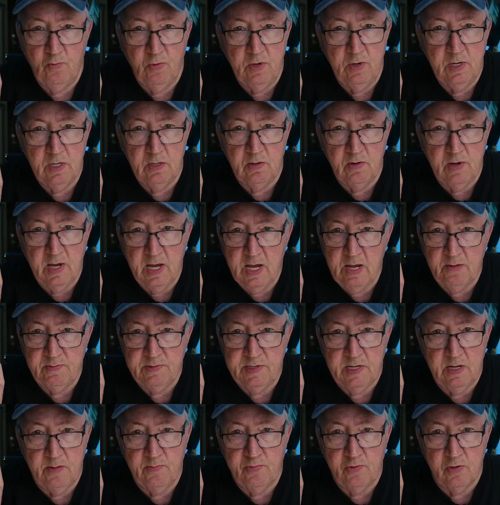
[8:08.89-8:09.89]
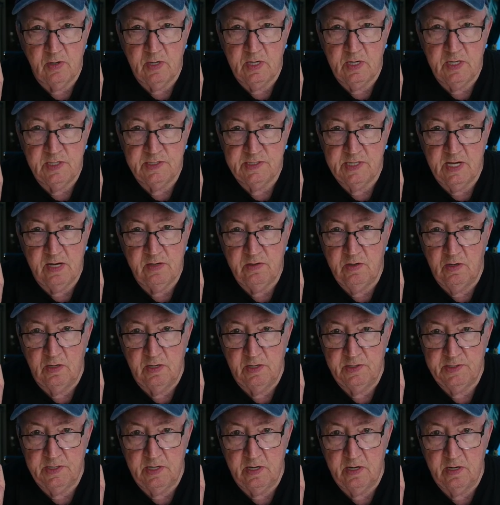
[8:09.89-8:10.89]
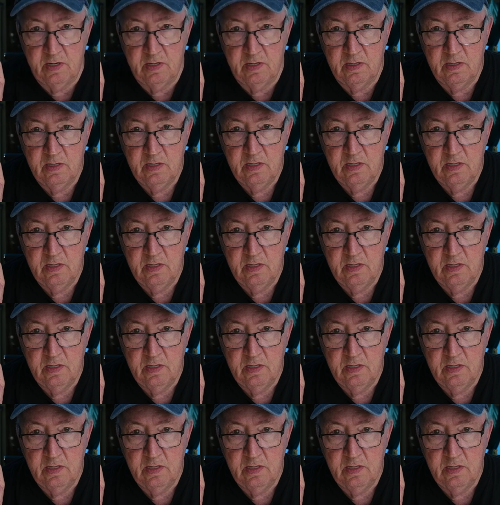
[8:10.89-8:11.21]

We don't have temporary cédulas here.